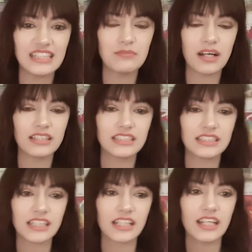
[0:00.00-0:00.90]

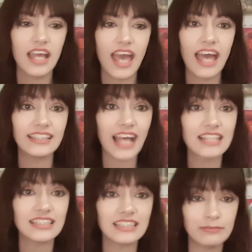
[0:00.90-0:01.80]
monster, and
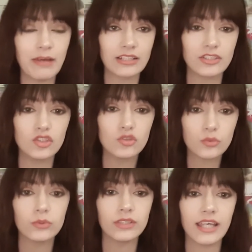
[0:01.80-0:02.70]
as expected,
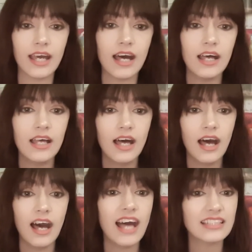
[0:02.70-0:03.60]
Julia
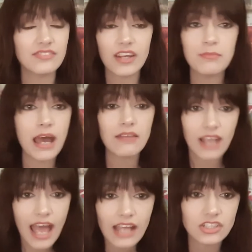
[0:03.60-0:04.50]
has a very bad
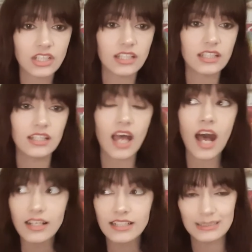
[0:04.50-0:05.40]
reaction.
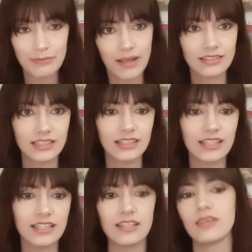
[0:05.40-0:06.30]

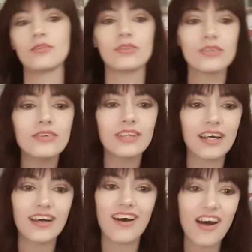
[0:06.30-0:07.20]
Unexpectedly, though,
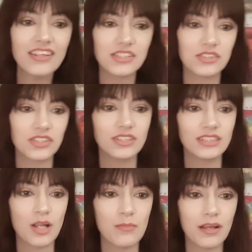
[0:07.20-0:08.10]
Luca also turns
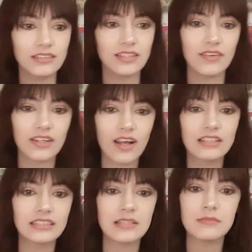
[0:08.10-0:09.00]
on Alberto and
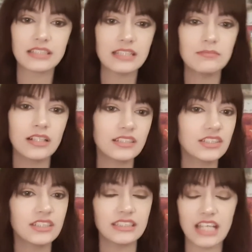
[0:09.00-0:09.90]
calls him a sea
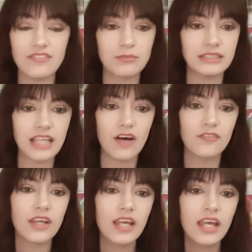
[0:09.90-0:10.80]
monster to save
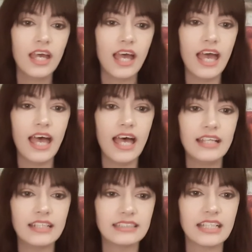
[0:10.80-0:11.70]
himself
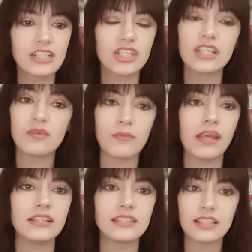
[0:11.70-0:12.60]
and essentially
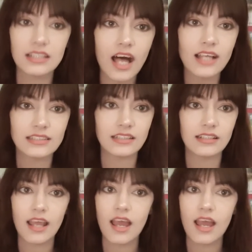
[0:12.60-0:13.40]
remains in the closet.